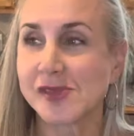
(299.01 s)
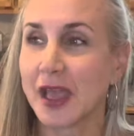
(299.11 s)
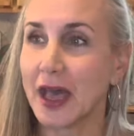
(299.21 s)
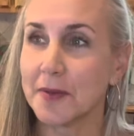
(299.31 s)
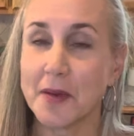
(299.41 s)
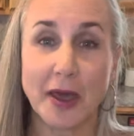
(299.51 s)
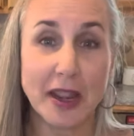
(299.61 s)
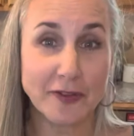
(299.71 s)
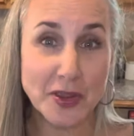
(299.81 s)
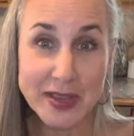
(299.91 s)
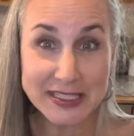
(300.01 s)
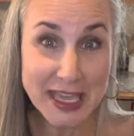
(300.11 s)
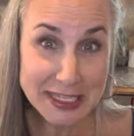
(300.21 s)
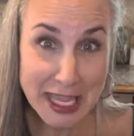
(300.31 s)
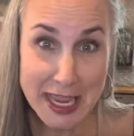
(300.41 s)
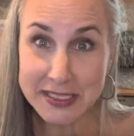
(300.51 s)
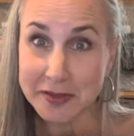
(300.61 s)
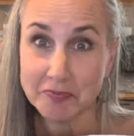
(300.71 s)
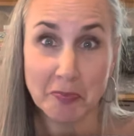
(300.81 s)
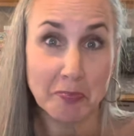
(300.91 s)
about every week to 10 days.
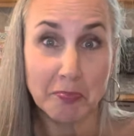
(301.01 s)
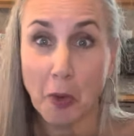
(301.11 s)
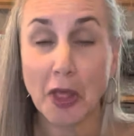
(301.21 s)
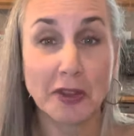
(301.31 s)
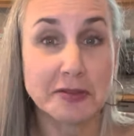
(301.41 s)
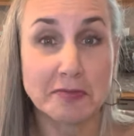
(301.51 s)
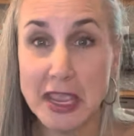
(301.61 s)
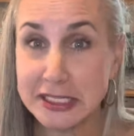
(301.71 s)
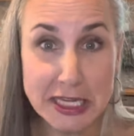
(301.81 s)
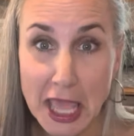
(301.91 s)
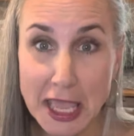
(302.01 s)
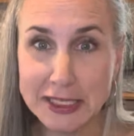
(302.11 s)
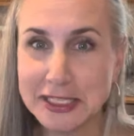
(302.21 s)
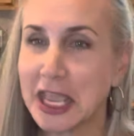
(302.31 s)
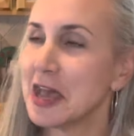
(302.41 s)
Boil 18 eggs.